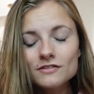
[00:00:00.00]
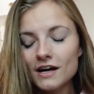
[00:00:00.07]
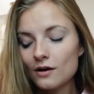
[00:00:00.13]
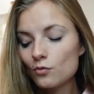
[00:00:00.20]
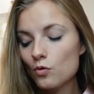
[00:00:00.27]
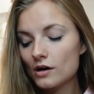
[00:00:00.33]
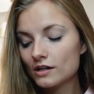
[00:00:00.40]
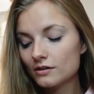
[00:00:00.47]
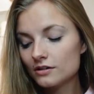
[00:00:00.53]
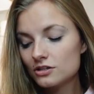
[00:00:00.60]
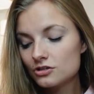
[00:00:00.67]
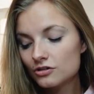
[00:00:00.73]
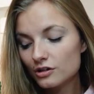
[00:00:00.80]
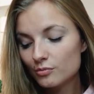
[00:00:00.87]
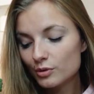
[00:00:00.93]
I'd wanted the
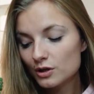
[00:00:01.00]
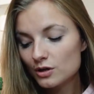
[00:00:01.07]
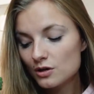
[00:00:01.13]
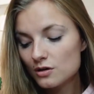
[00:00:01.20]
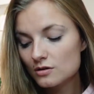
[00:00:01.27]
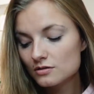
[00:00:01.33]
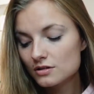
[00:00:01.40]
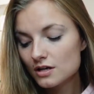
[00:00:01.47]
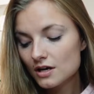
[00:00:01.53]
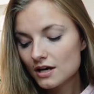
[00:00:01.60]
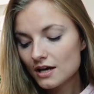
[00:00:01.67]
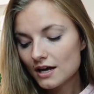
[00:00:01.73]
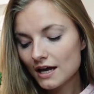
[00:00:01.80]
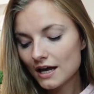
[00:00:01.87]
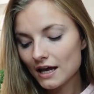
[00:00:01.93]
string of pearls,
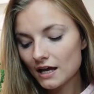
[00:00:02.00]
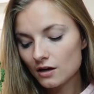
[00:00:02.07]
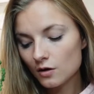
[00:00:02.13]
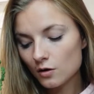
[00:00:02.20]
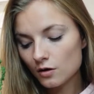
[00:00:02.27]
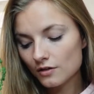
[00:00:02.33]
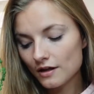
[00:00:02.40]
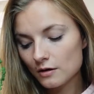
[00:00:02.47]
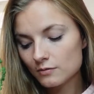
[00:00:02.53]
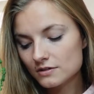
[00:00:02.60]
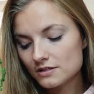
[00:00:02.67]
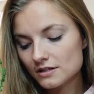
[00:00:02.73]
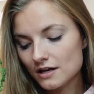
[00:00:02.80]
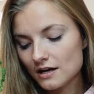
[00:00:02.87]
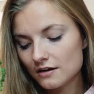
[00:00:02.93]
and all that
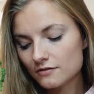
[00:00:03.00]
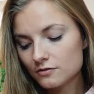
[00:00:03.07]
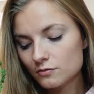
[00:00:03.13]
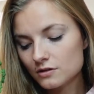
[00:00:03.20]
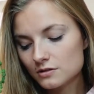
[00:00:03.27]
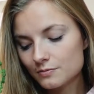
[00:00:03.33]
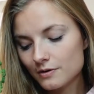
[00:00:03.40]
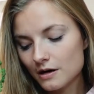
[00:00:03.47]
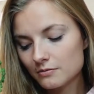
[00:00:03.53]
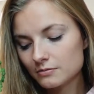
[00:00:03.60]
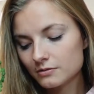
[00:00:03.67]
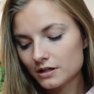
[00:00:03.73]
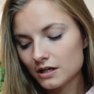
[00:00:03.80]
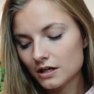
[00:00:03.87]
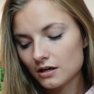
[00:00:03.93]
was left was
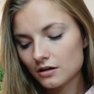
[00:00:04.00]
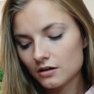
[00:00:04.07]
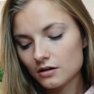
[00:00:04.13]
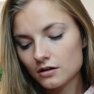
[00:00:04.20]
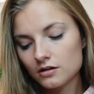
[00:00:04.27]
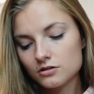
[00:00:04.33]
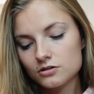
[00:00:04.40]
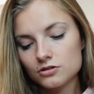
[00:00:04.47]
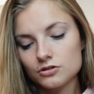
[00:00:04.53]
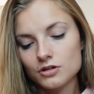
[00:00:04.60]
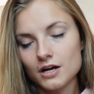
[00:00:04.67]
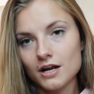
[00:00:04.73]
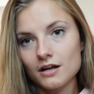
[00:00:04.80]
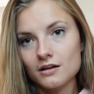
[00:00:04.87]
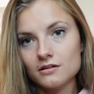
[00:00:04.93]
probably a
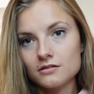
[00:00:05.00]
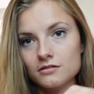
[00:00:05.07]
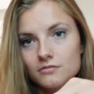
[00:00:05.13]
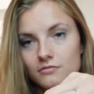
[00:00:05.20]
strand